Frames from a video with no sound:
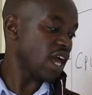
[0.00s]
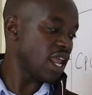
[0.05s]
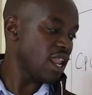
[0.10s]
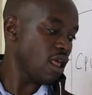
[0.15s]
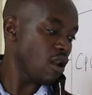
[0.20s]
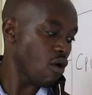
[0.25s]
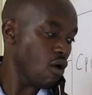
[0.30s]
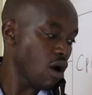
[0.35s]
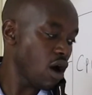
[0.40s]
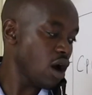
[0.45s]

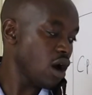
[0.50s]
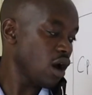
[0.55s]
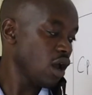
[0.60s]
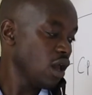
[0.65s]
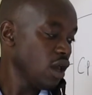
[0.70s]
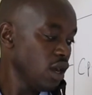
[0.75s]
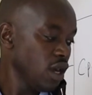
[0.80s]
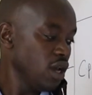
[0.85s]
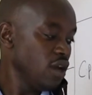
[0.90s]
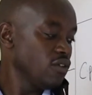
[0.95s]
analog,
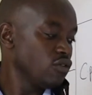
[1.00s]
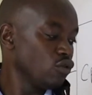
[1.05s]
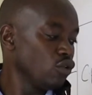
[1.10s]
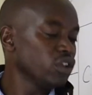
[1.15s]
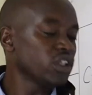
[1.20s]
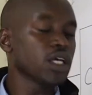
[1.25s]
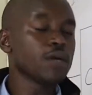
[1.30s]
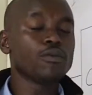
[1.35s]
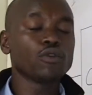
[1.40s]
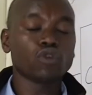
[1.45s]
it's
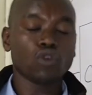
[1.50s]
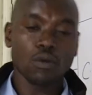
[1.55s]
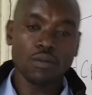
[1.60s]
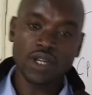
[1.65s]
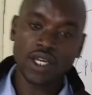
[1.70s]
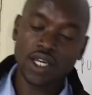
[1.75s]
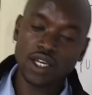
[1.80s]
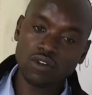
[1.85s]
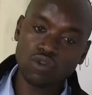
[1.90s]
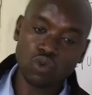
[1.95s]
not able to
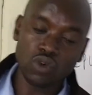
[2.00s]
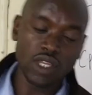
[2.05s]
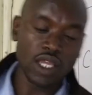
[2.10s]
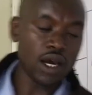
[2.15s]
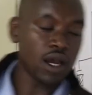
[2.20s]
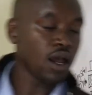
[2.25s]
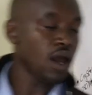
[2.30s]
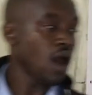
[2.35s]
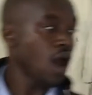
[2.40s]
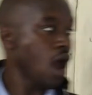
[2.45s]
communicate with
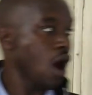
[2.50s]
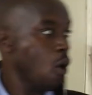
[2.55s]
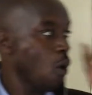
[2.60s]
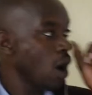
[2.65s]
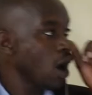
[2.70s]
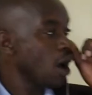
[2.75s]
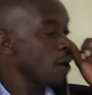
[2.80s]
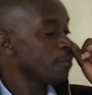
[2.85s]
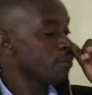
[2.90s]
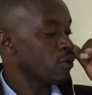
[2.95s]

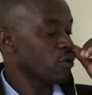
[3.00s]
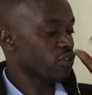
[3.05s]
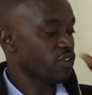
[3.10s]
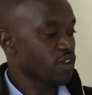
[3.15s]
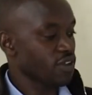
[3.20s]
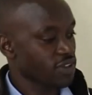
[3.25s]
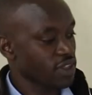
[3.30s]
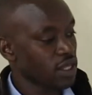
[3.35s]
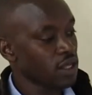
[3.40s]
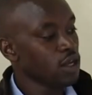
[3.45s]
our
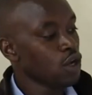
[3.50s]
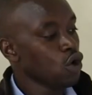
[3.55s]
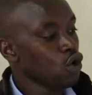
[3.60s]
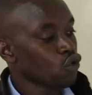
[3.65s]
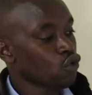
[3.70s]
processor,